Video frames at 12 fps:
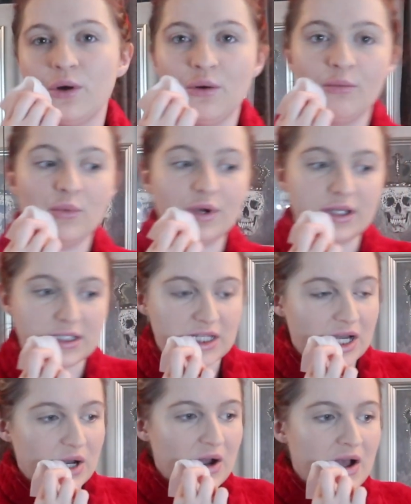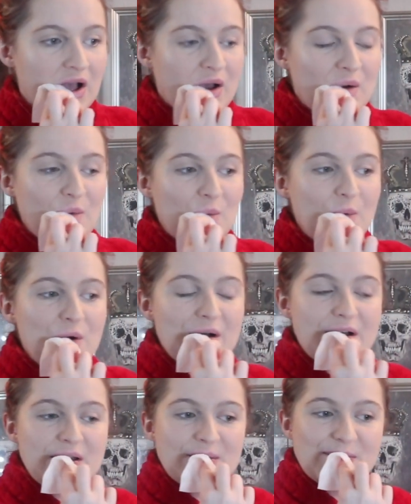moist now. What
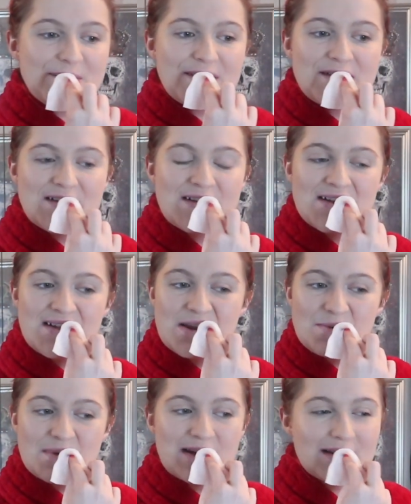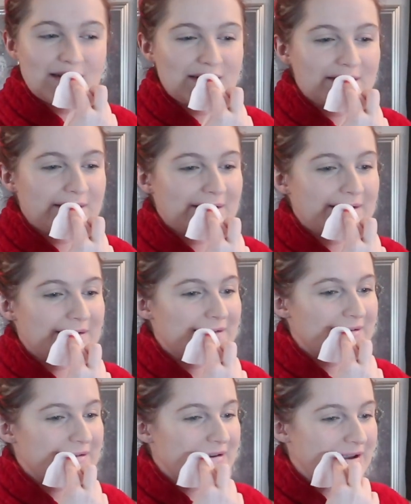lip colour should I go
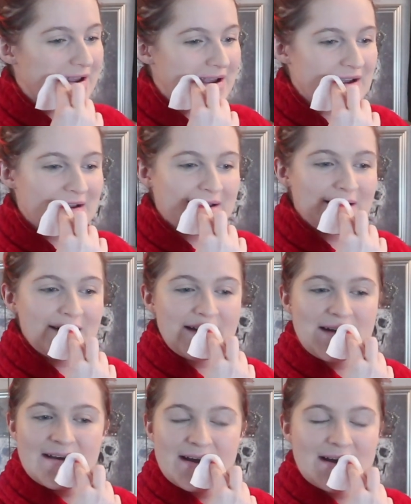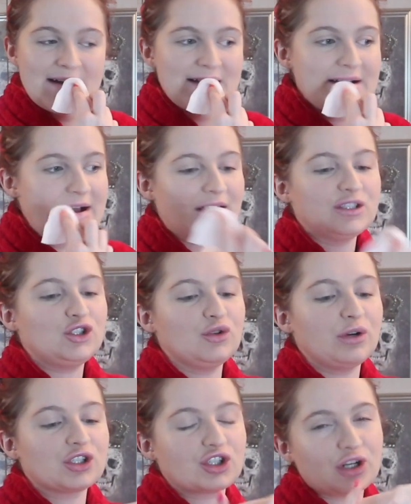today? Do
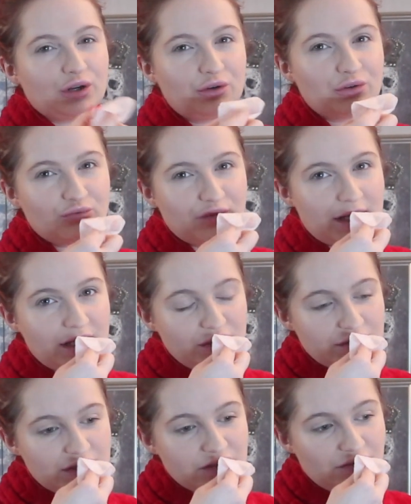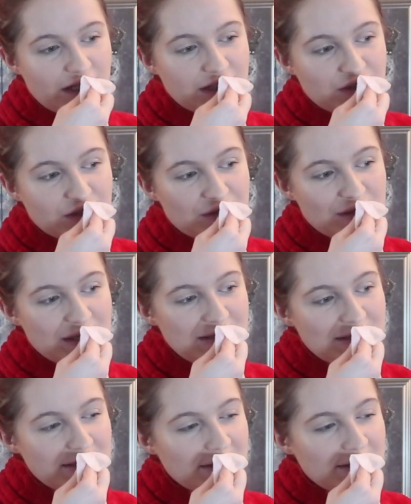I chuck on a red because it's Valentine's,